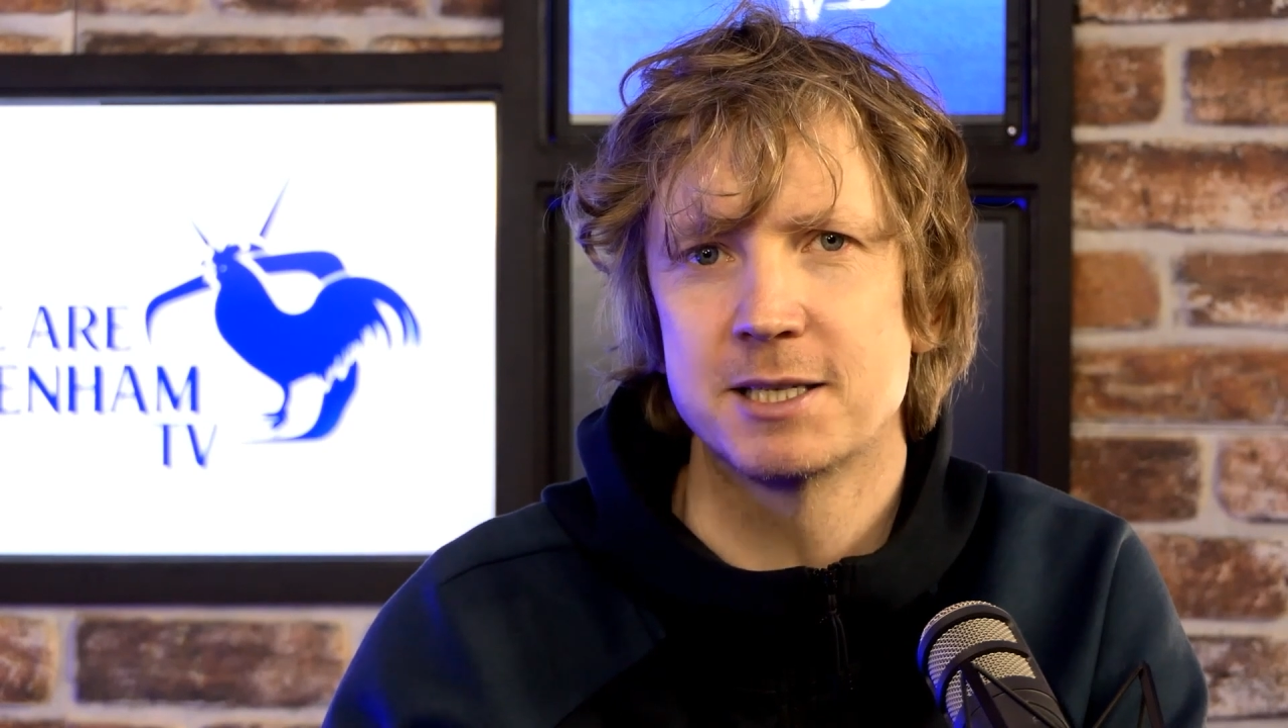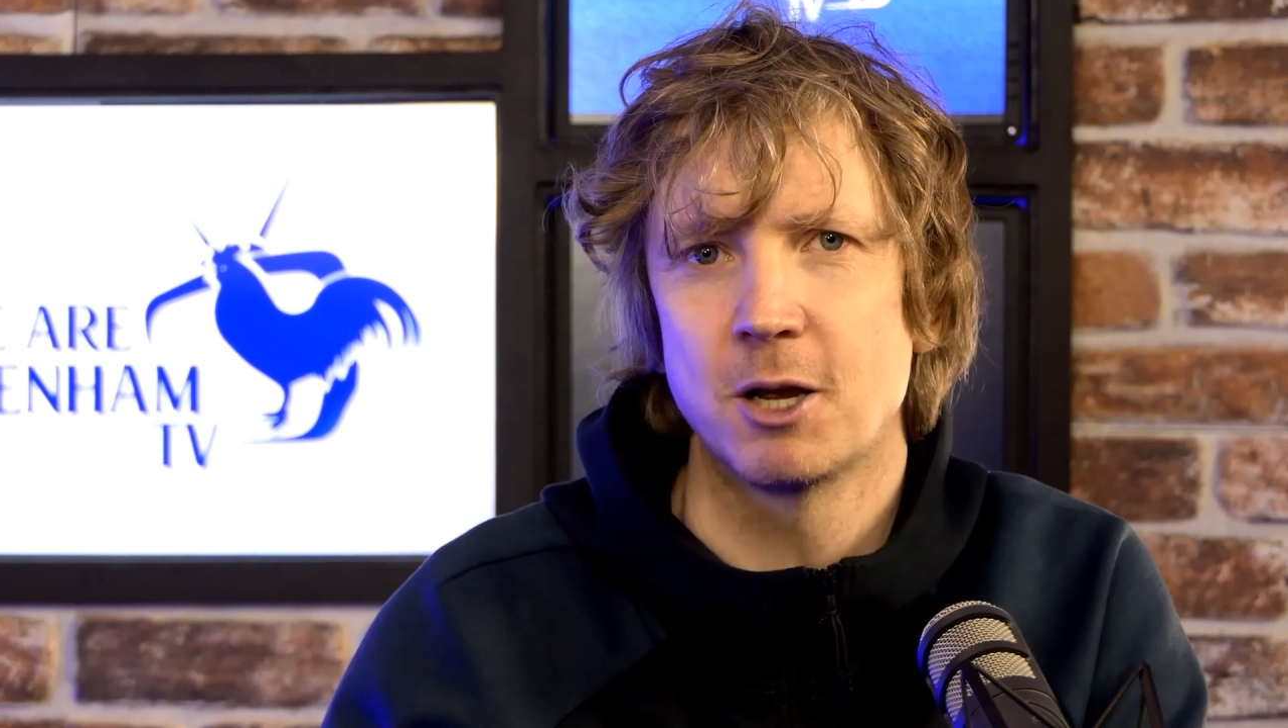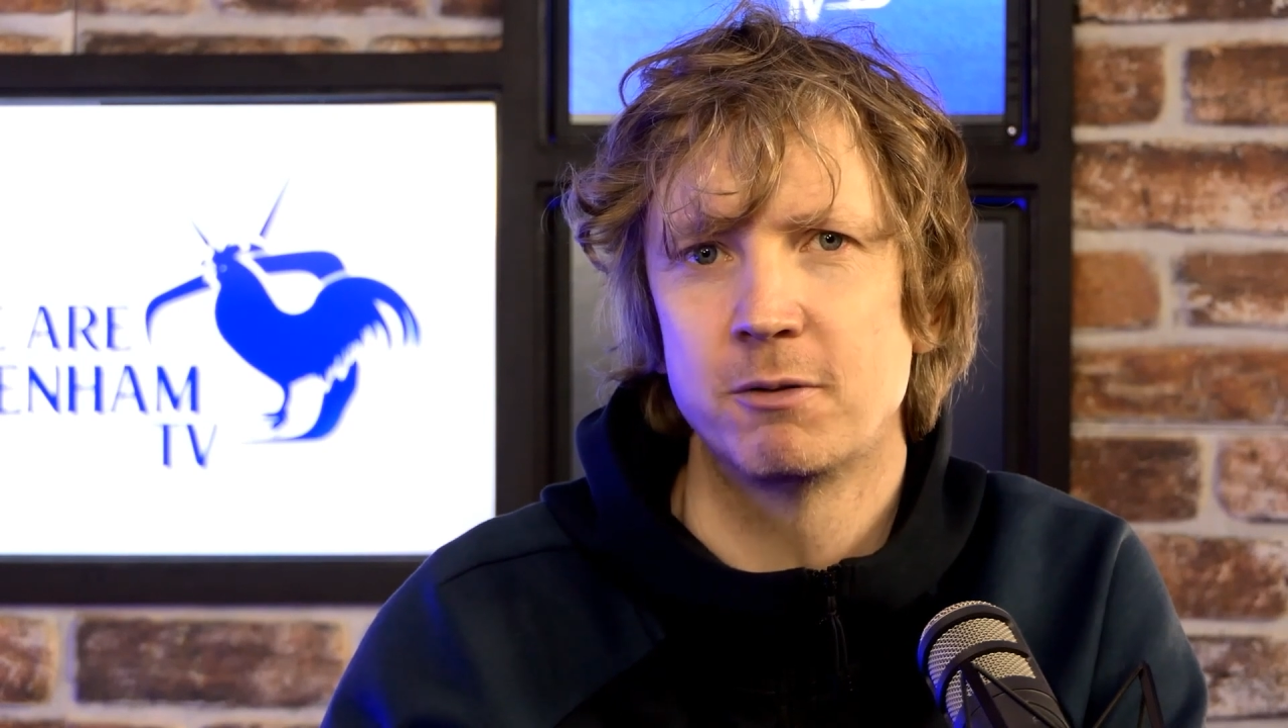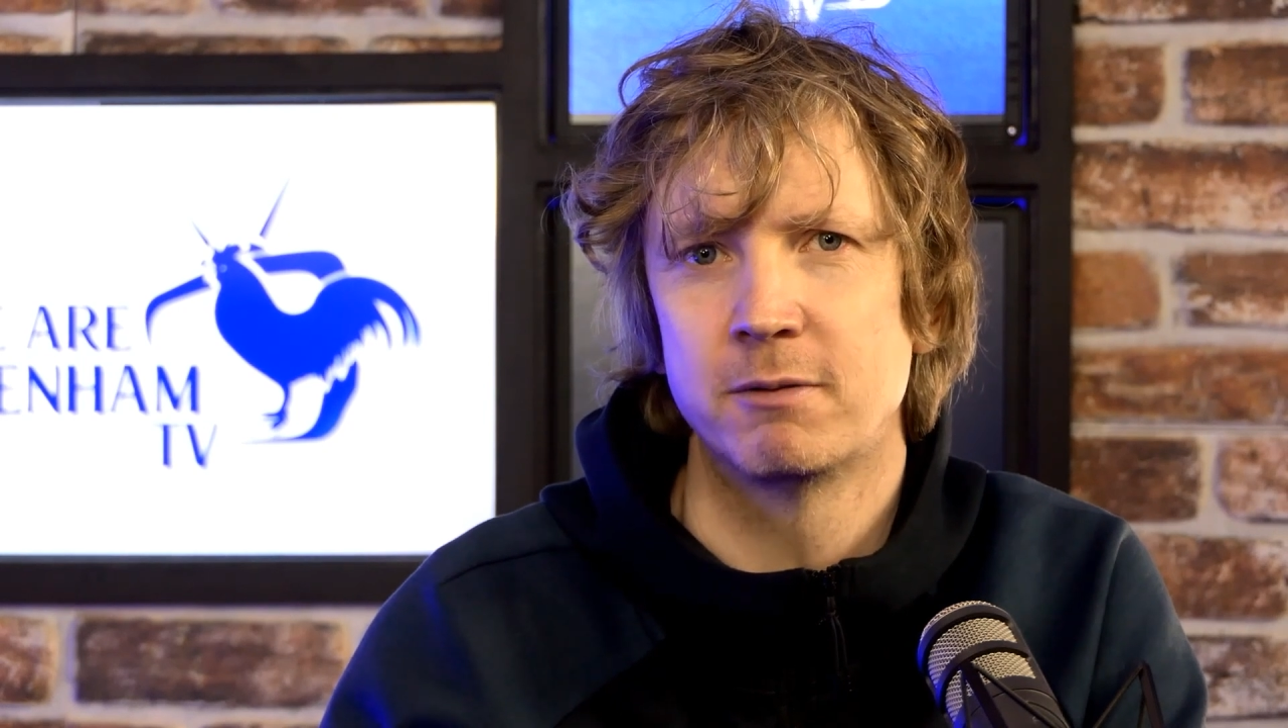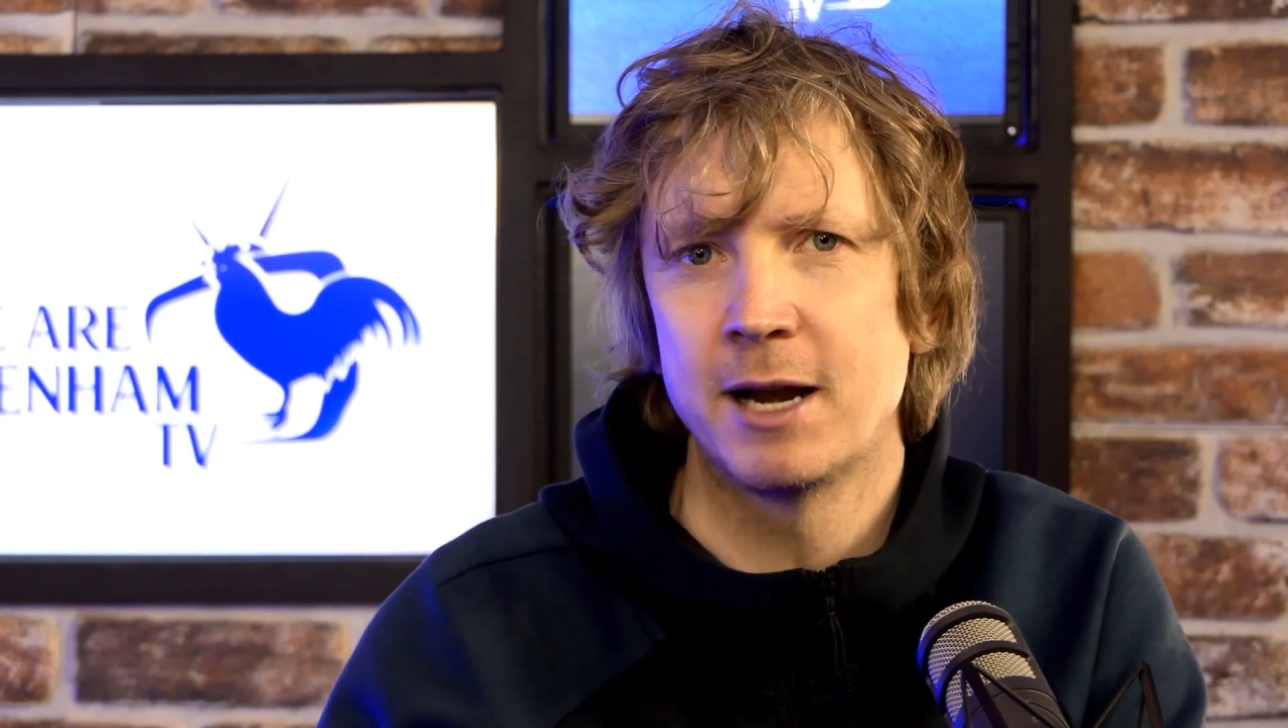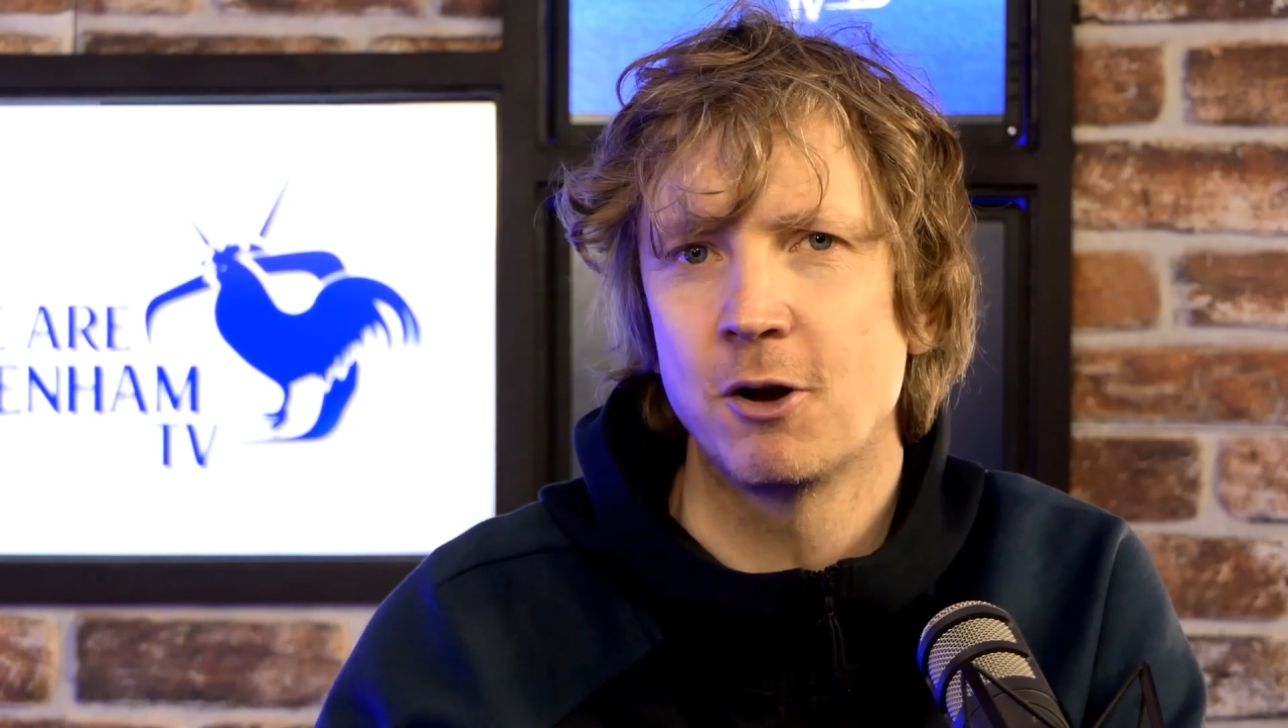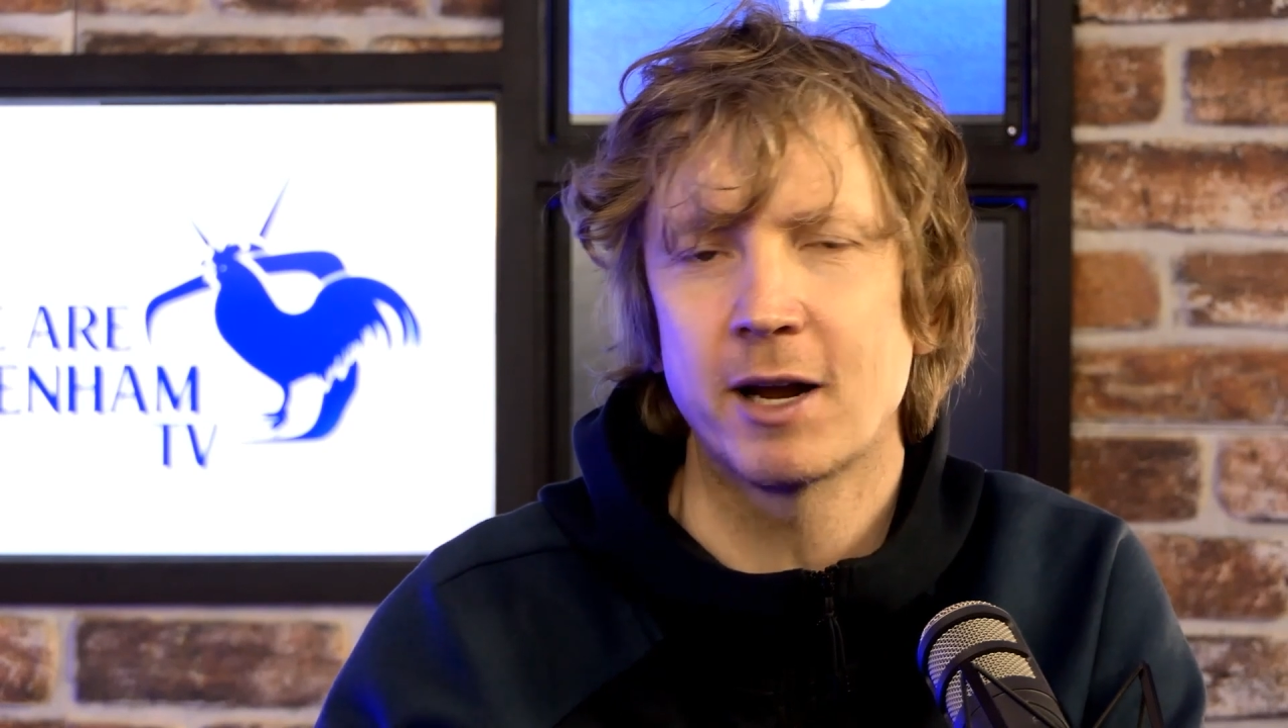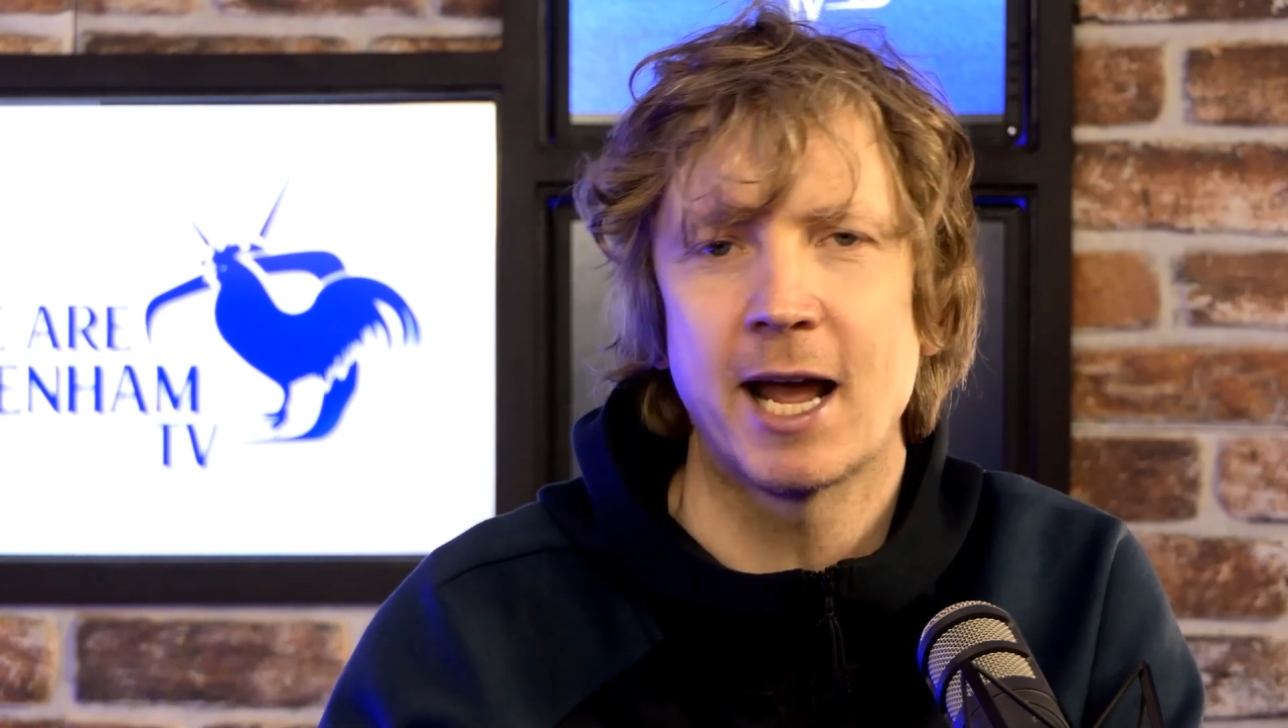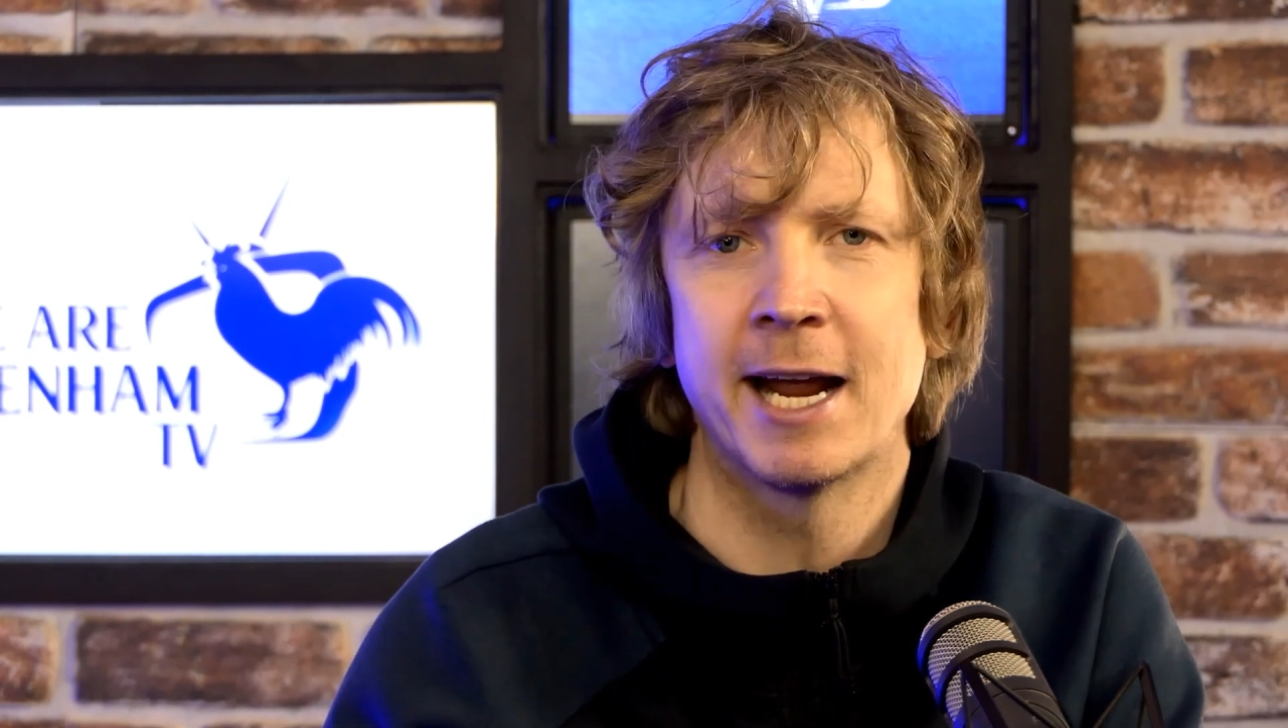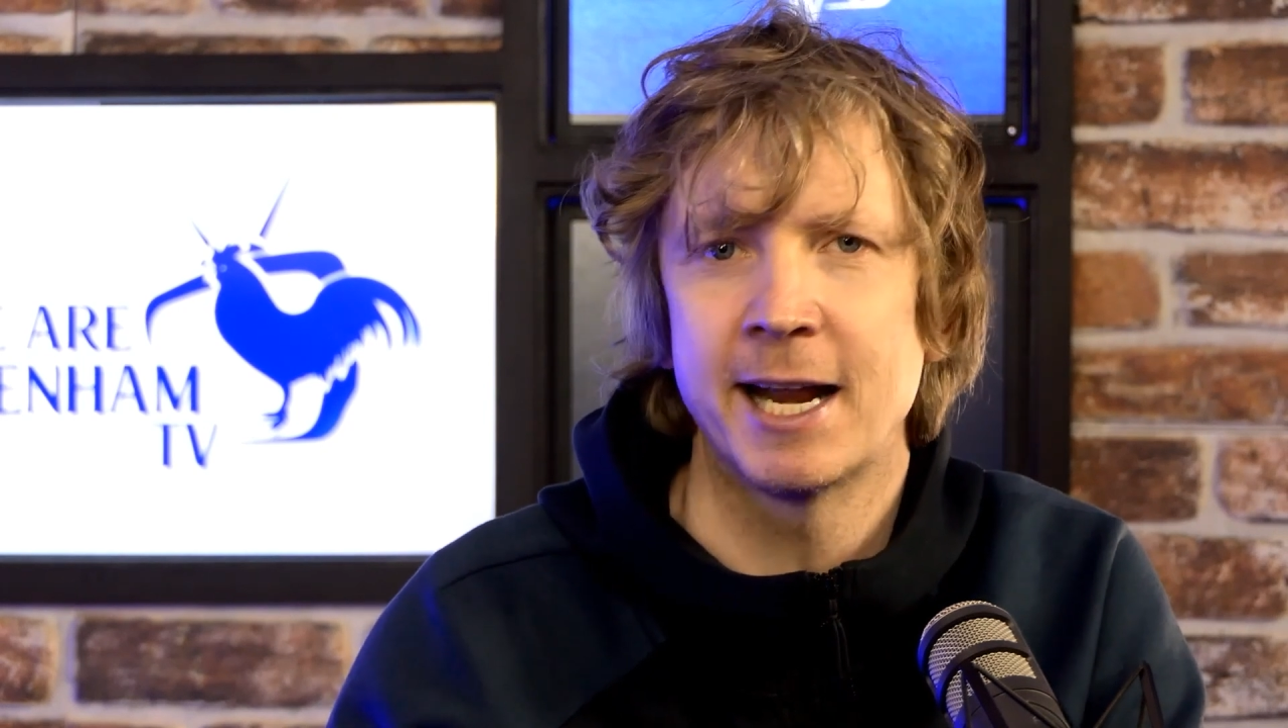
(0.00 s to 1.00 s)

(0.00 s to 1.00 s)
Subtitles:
so they're not getting